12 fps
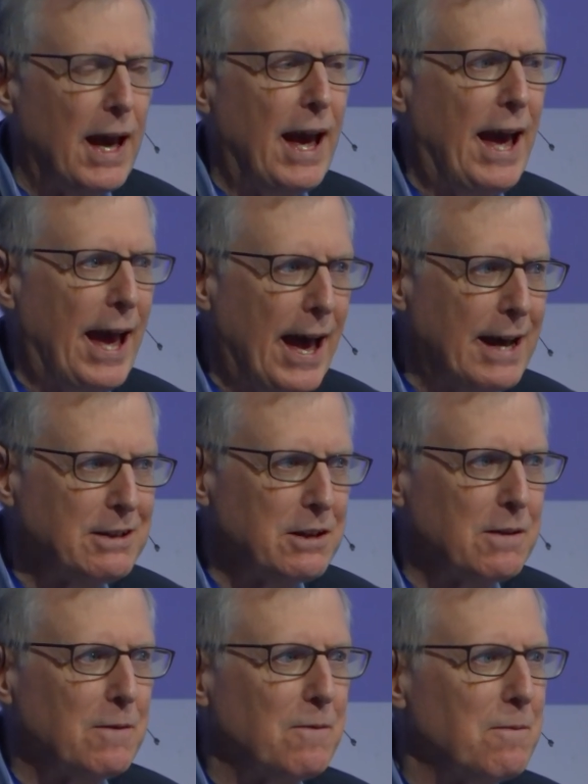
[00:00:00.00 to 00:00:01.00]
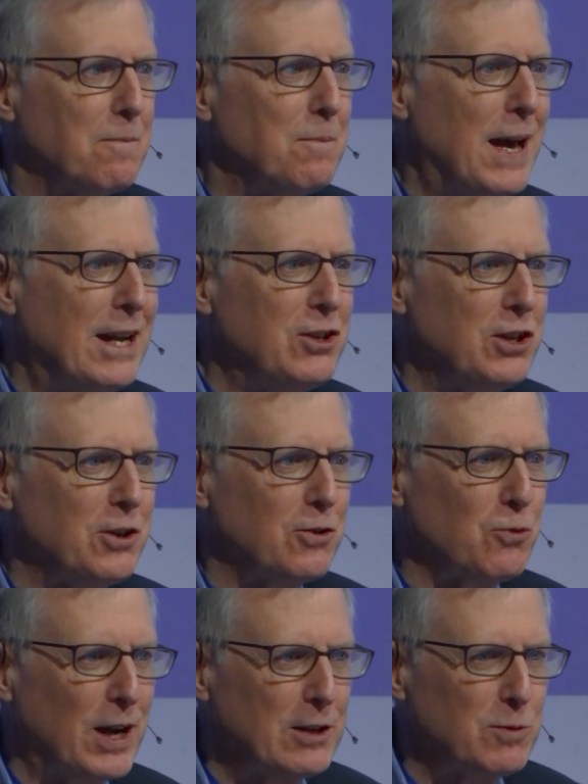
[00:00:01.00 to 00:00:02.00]
And managing your
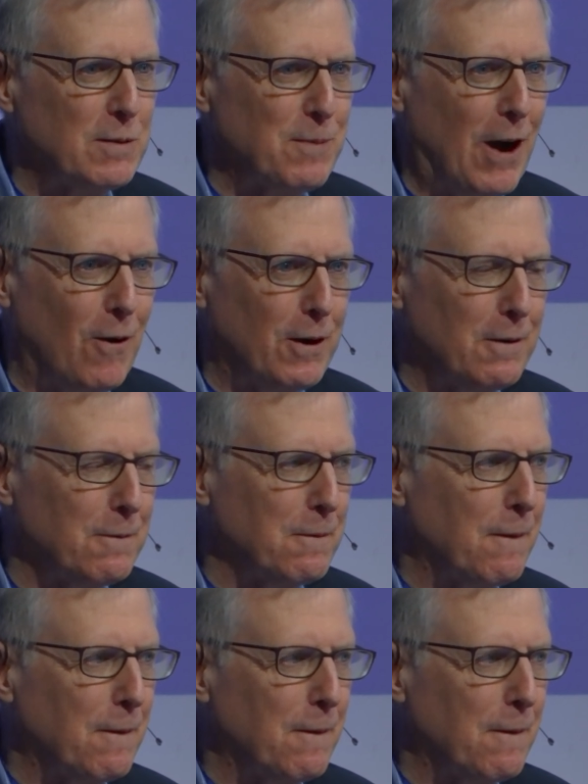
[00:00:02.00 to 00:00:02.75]
transmit power